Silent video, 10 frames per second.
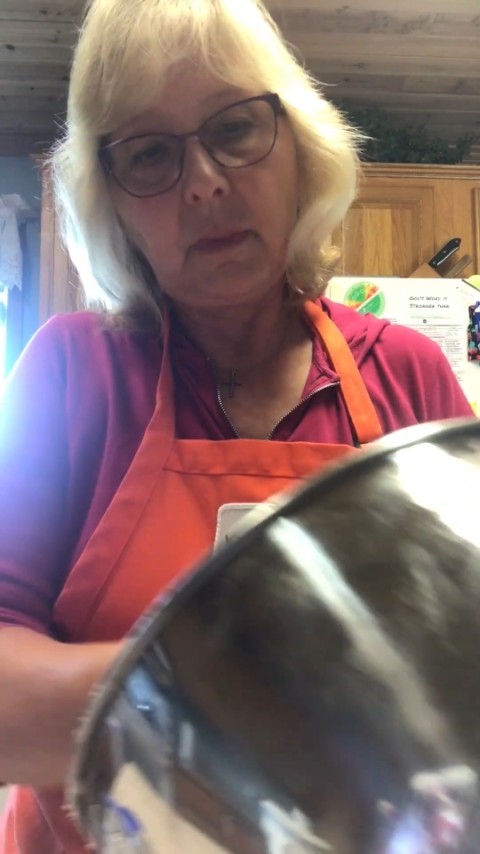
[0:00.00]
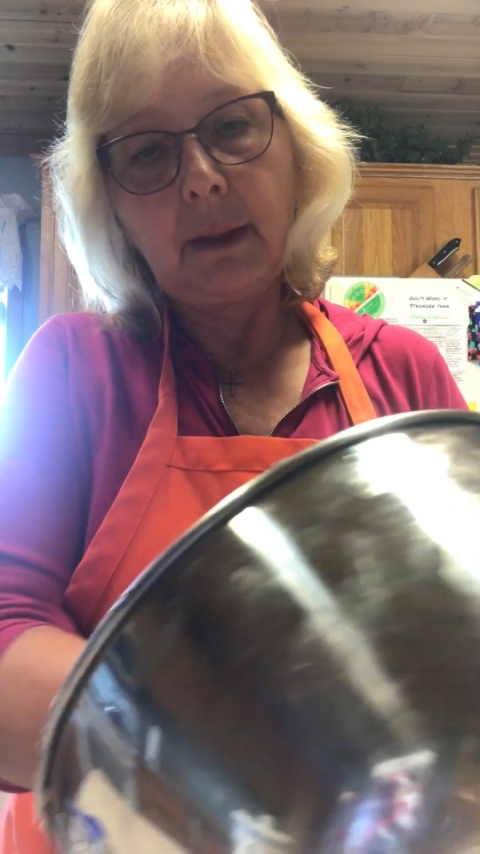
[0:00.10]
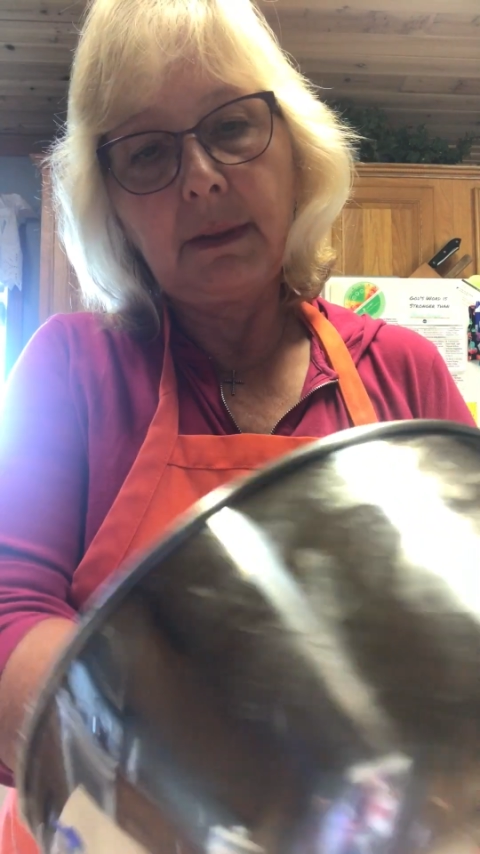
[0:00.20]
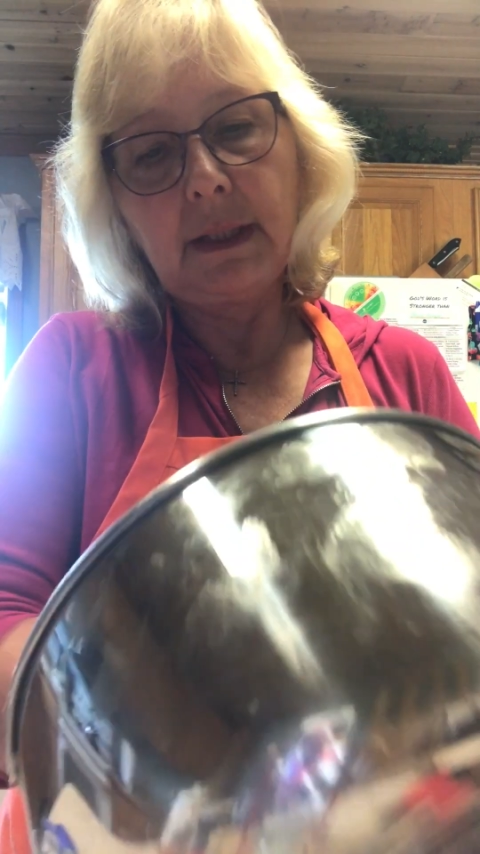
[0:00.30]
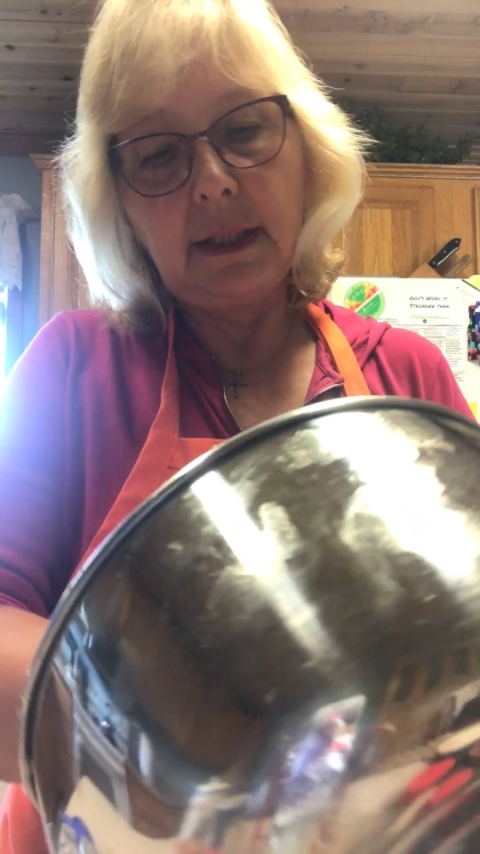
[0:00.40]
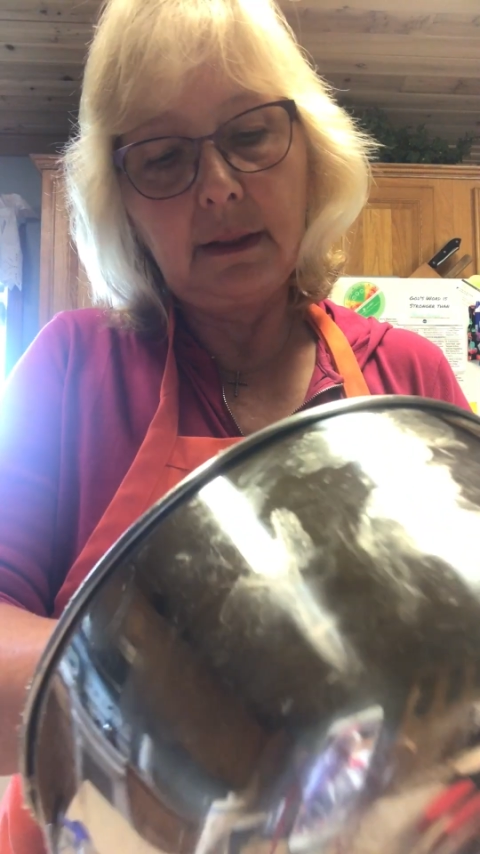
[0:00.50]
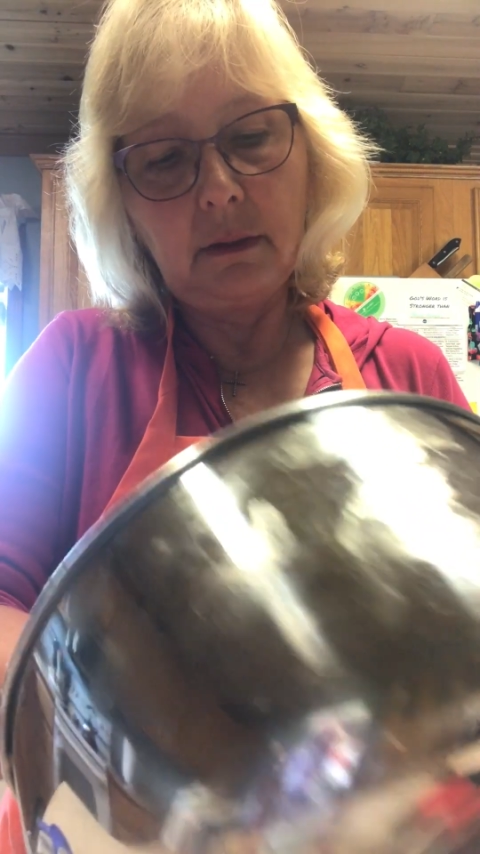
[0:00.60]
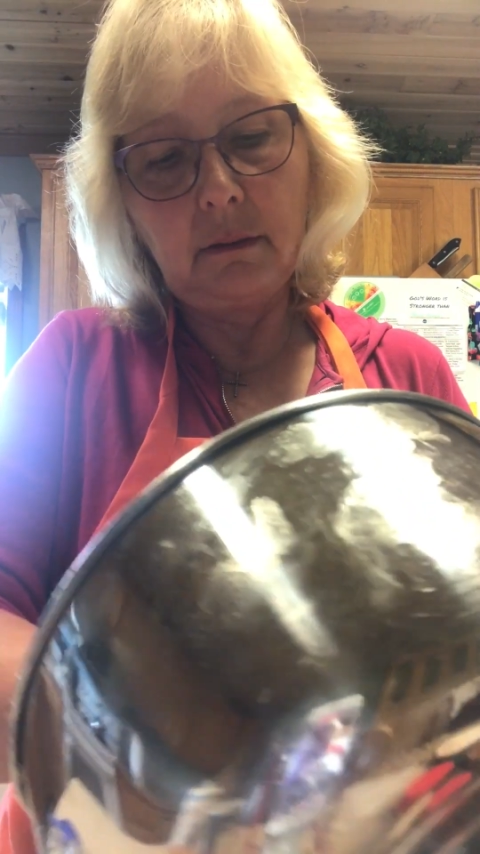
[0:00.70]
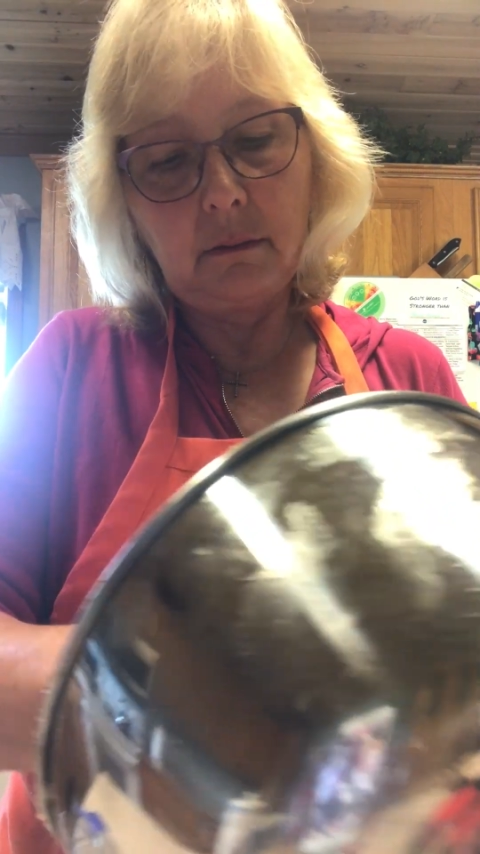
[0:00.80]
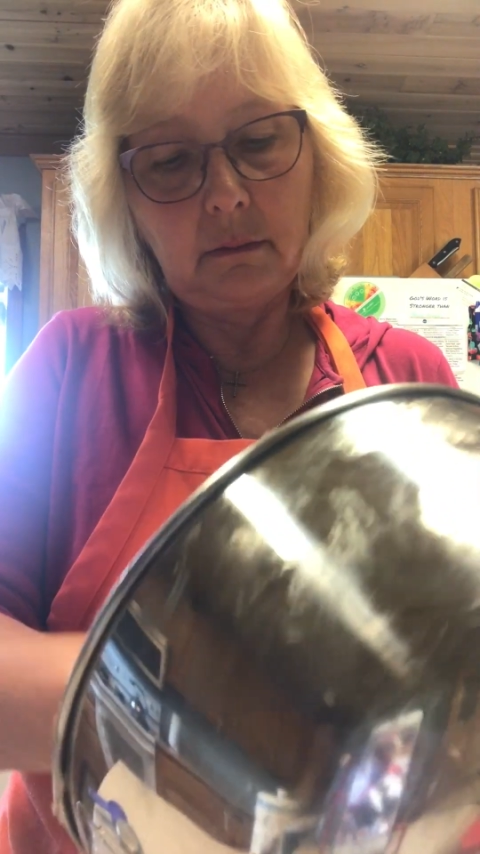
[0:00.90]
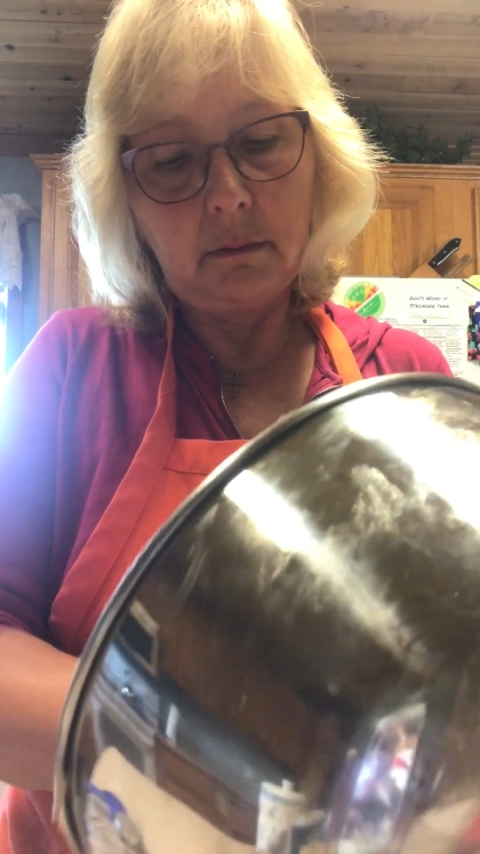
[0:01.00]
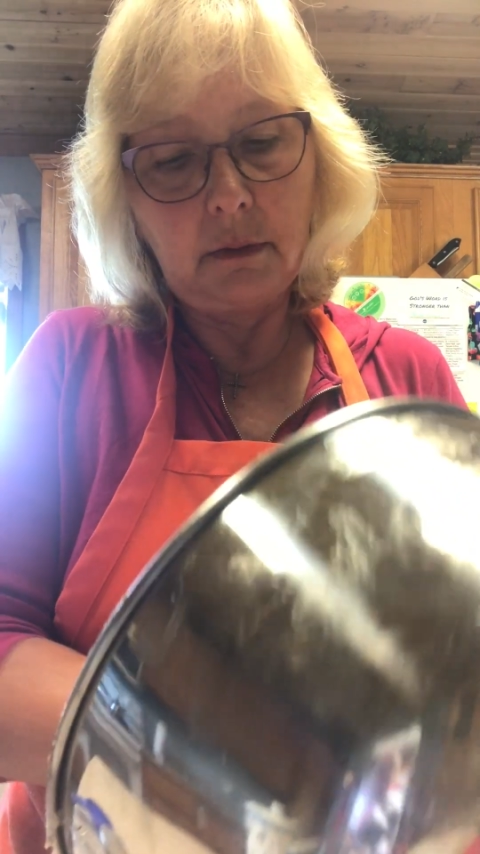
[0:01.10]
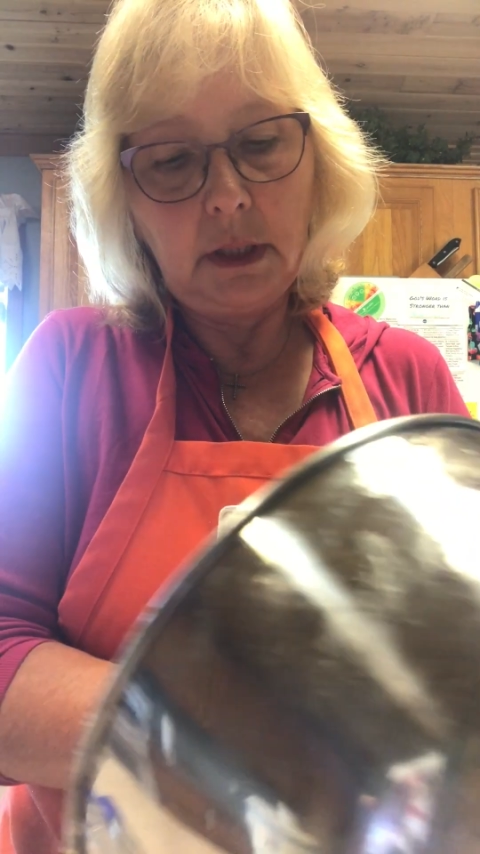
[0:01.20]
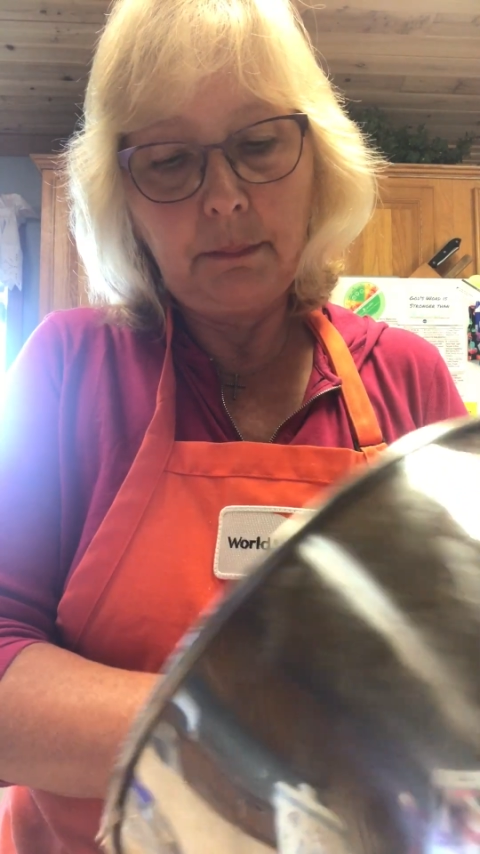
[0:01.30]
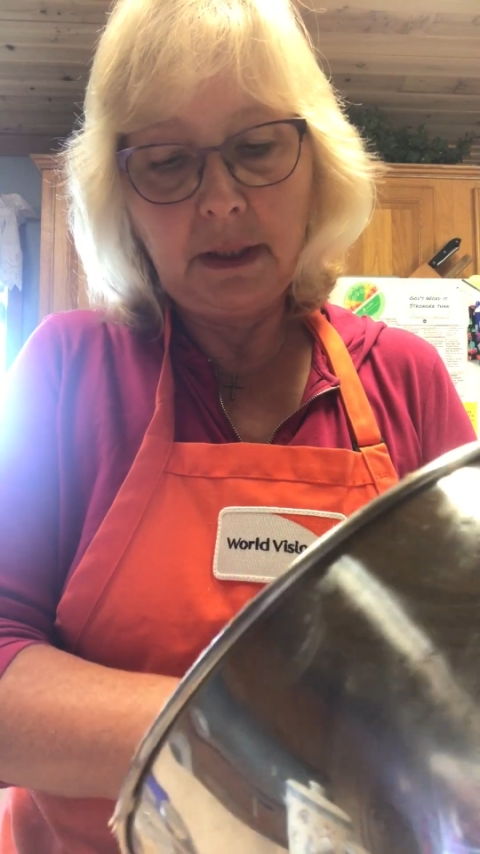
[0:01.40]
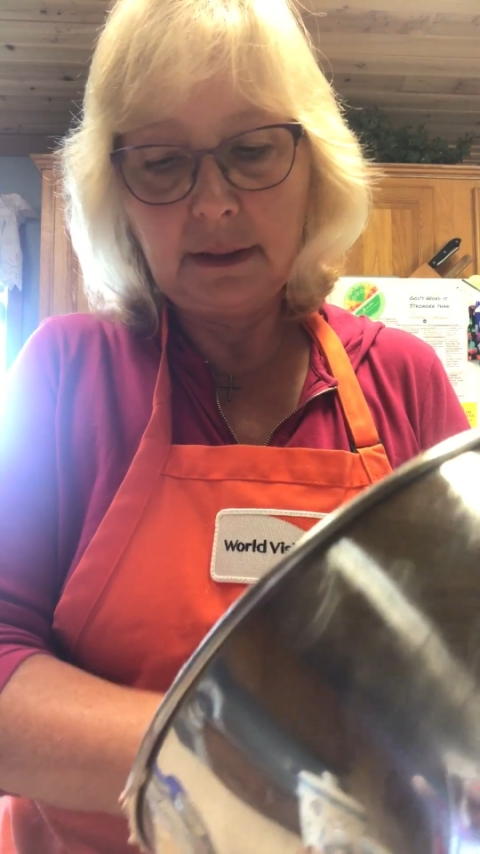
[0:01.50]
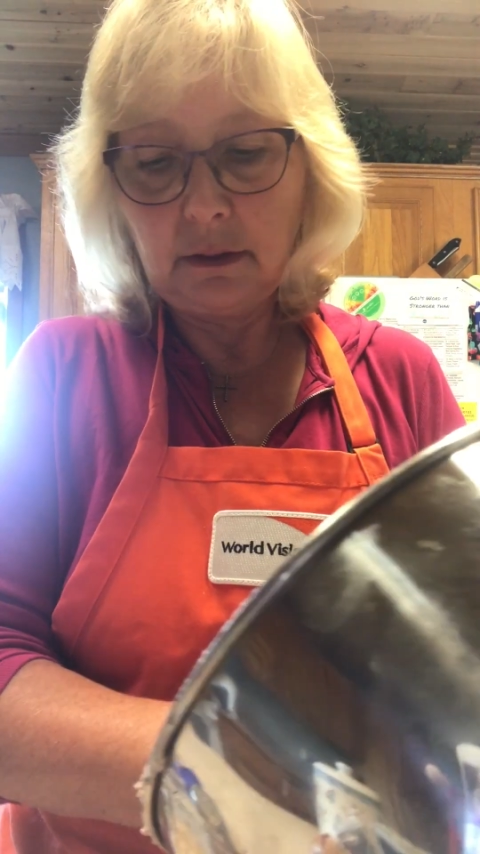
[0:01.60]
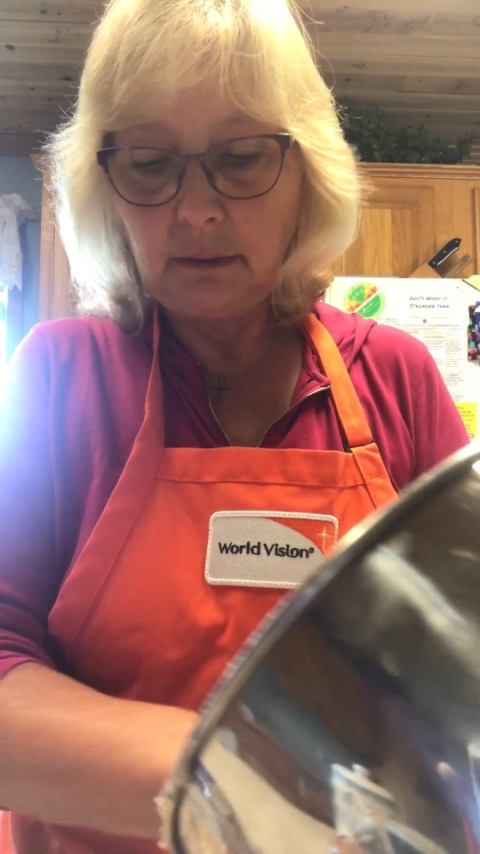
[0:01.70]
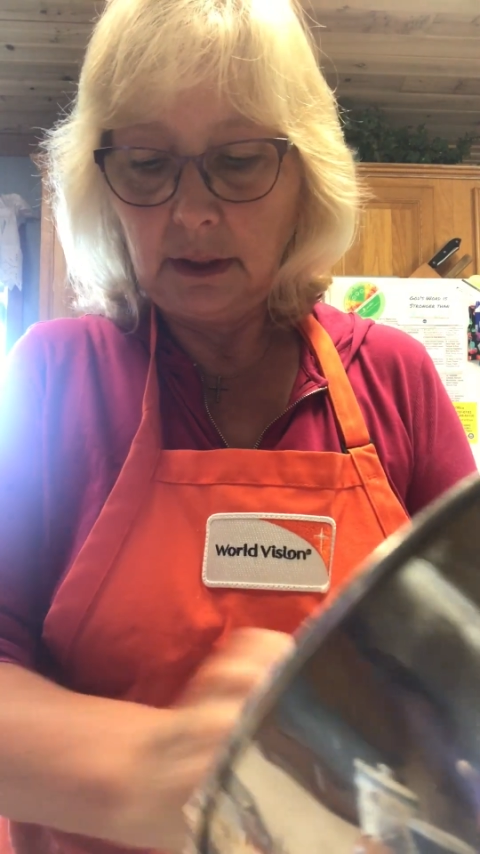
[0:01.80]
My dad didn't, he passed away